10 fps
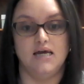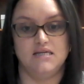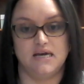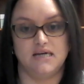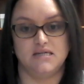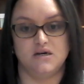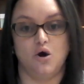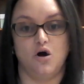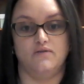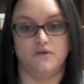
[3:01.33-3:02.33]
it takes it
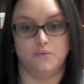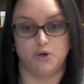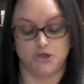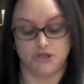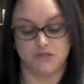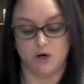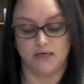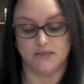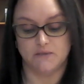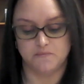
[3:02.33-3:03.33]
off the purchase
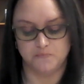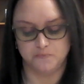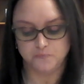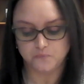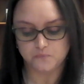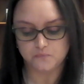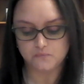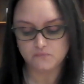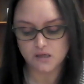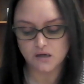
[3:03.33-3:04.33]
price.
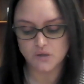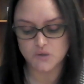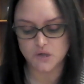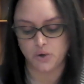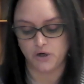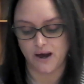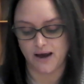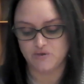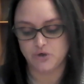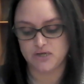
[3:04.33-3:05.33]
So you
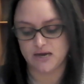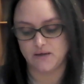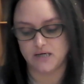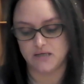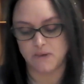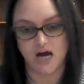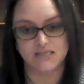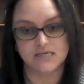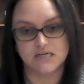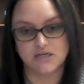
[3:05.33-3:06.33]
have to put down that
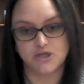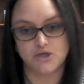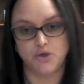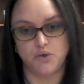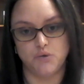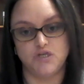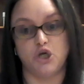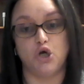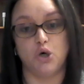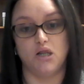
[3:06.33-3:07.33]
deposit to
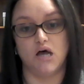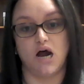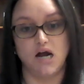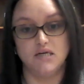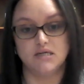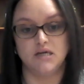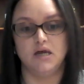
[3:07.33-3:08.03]
secure a lot.